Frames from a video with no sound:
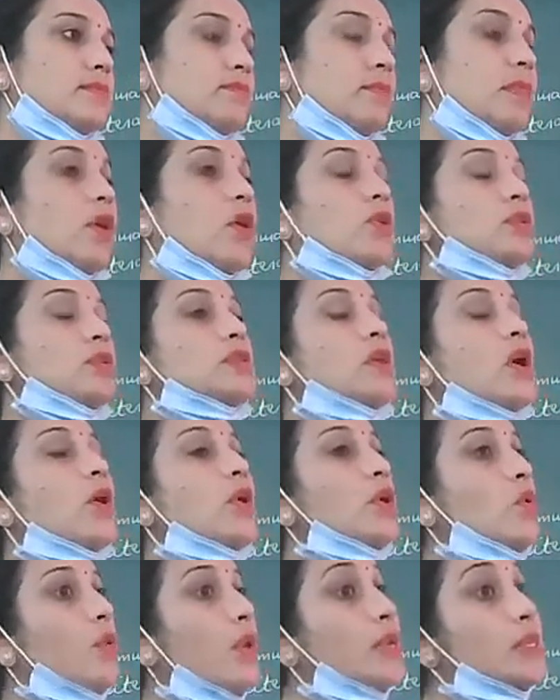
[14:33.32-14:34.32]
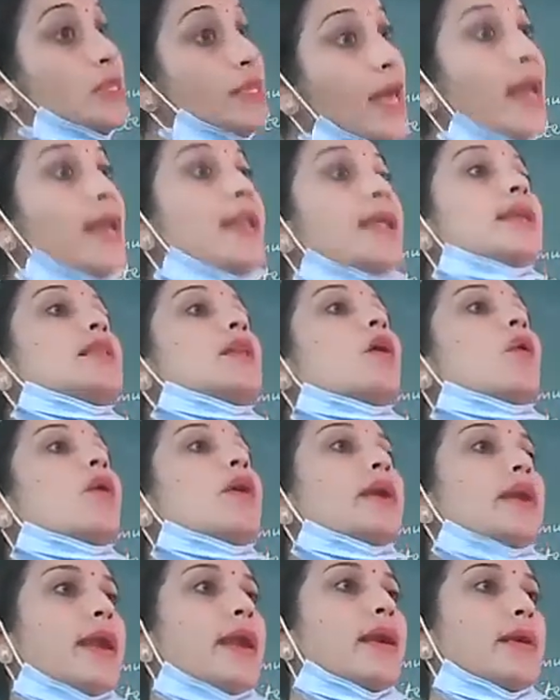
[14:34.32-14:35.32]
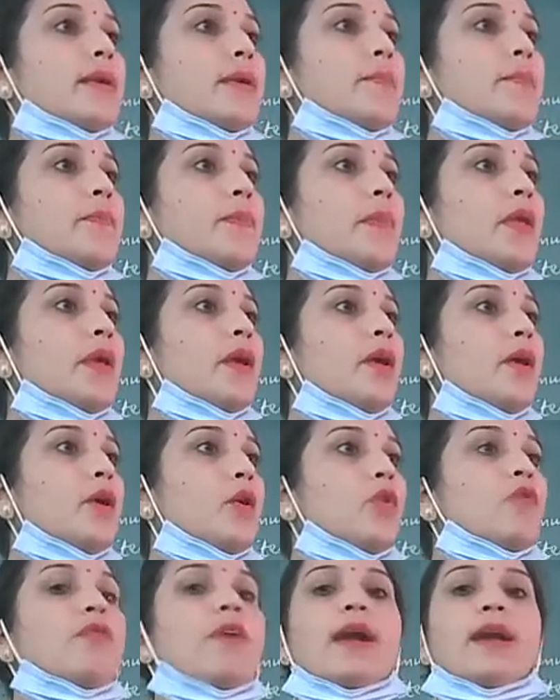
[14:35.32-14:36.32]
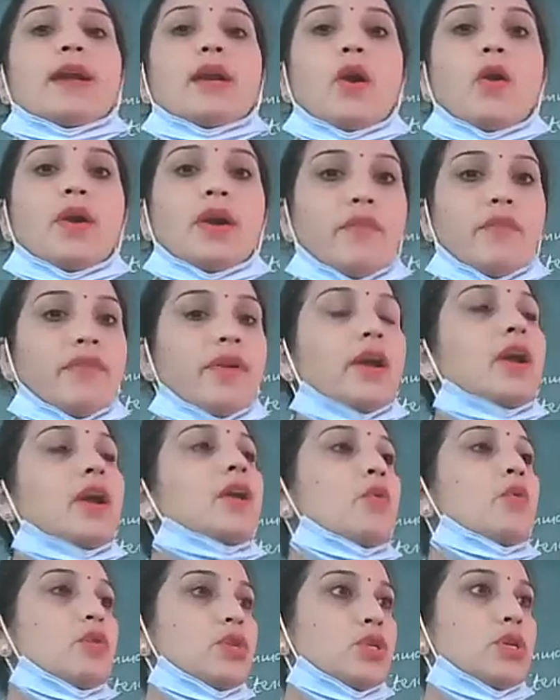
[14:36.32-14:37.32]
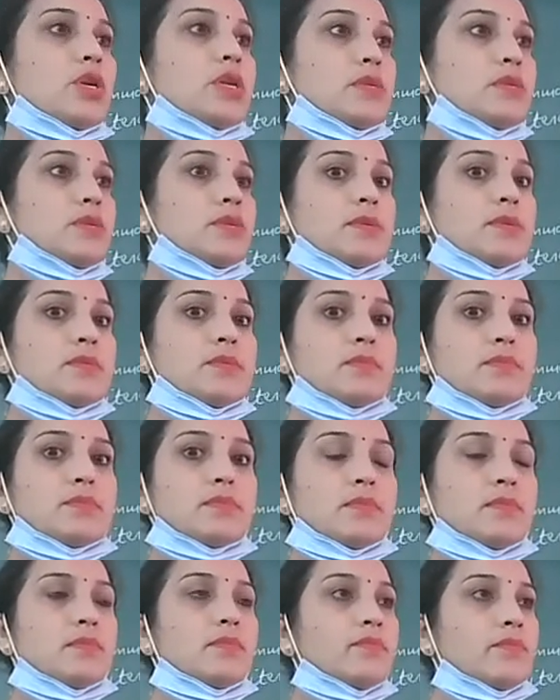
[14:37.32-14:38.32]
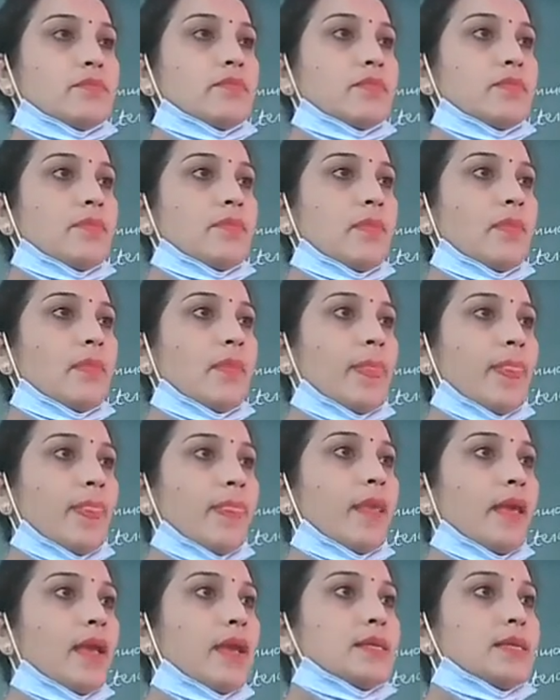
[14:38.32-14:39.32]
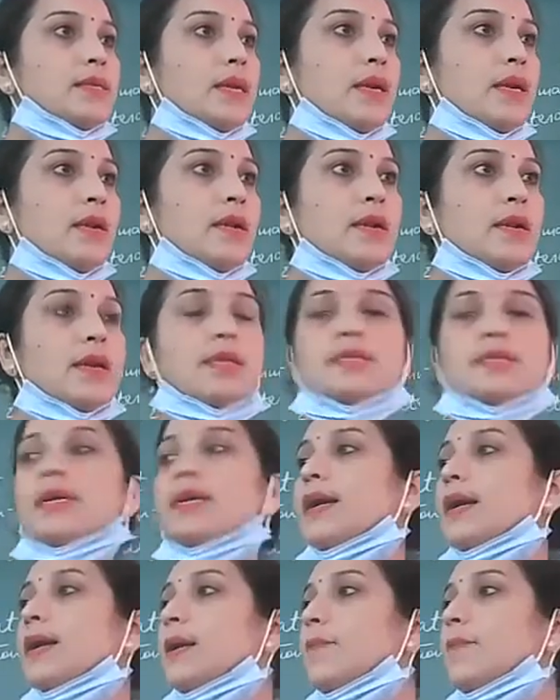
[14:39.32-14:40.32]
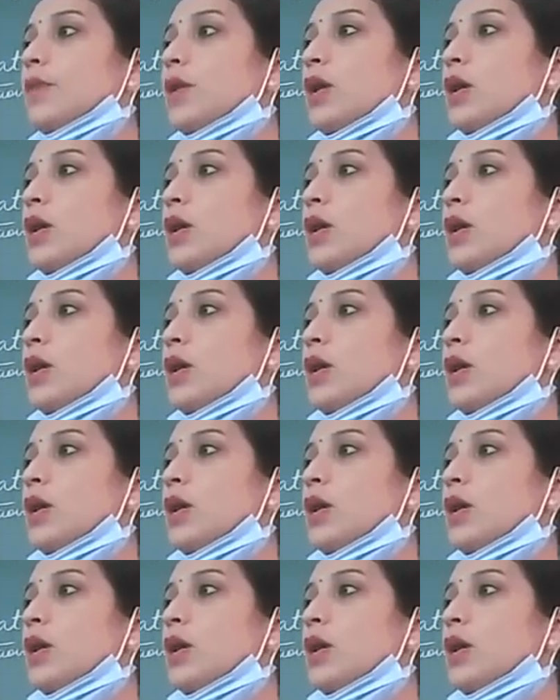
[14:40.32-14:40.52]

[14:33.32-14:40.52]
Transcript: Because now you are scanning the content to find out difficult questions. Isn't it?